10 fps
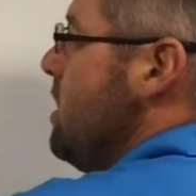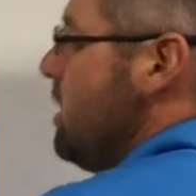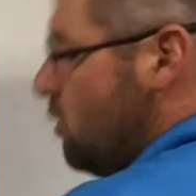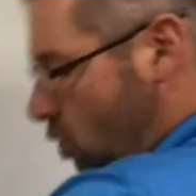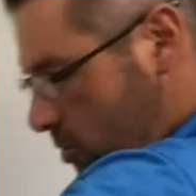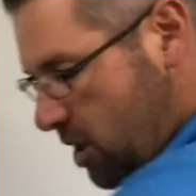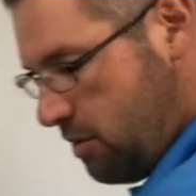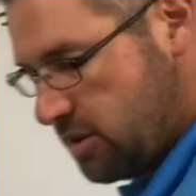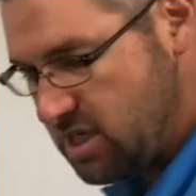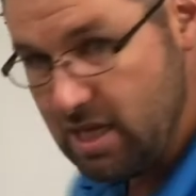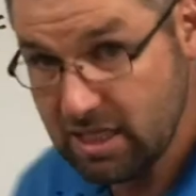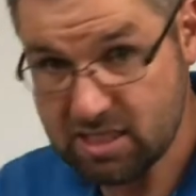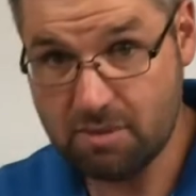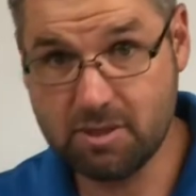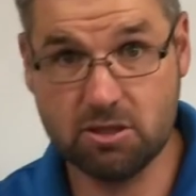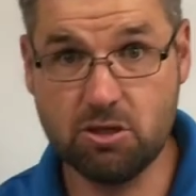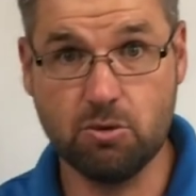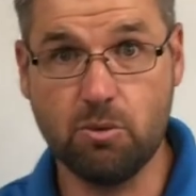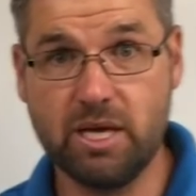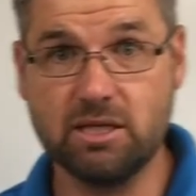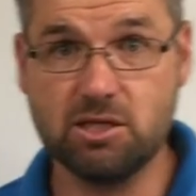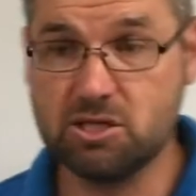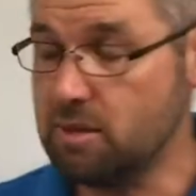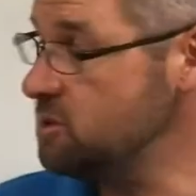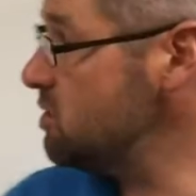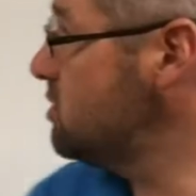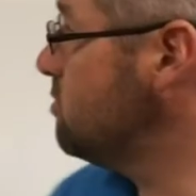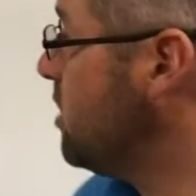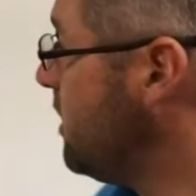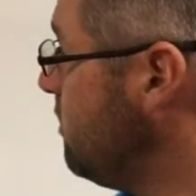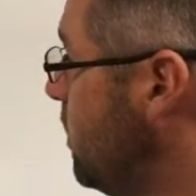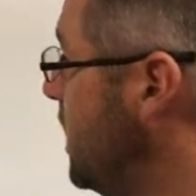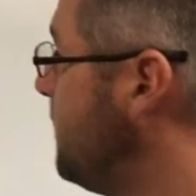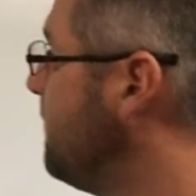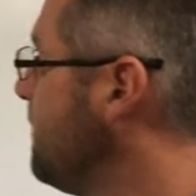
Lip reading: Now, normally we'd say, let's substitute. We can just substitute, plug in 1.